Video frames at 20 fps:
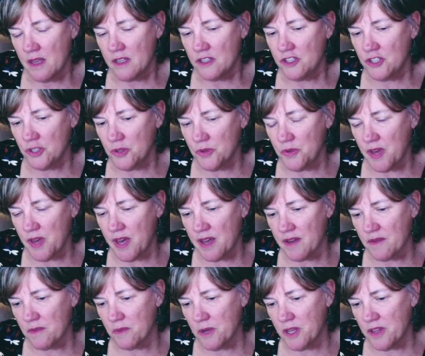do that
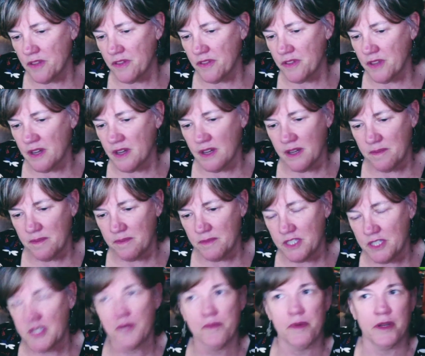with
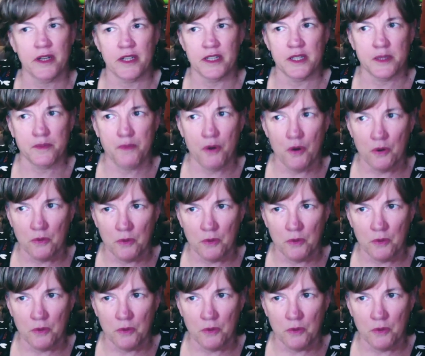disability support